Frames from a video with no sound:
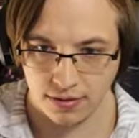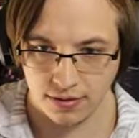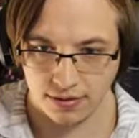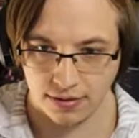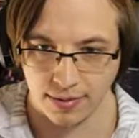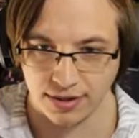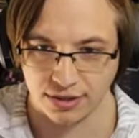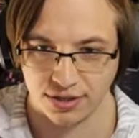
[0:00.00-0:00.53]

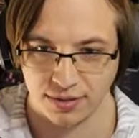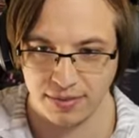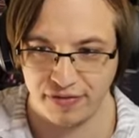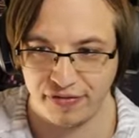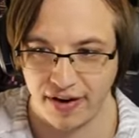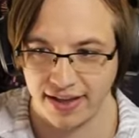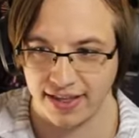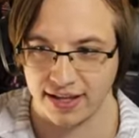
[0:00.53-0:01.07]
Come on, just let me
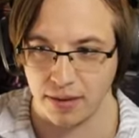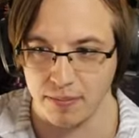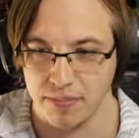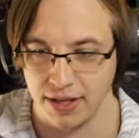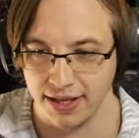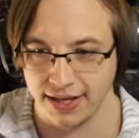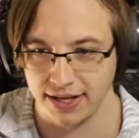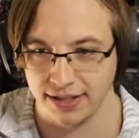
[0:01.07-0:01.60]
fight like a
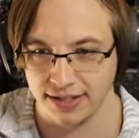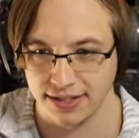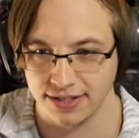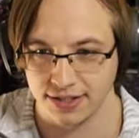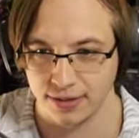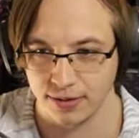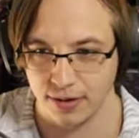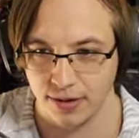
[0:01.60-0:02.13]
million
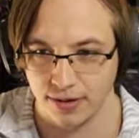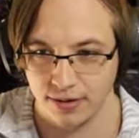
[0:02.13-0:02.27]
elites in a row.